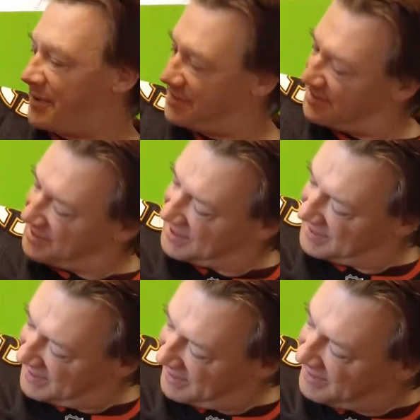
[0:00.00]
good.
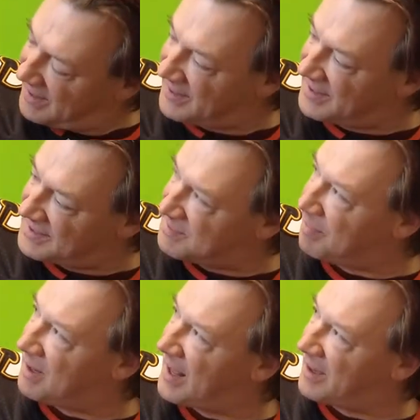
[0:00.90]
It is
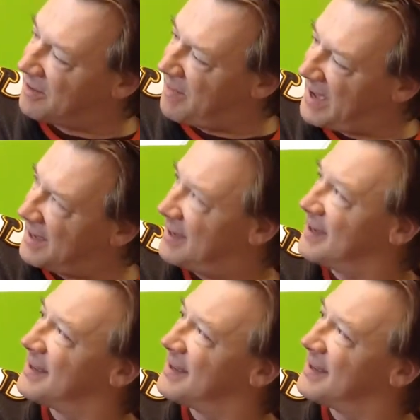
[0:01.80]
blank on the back.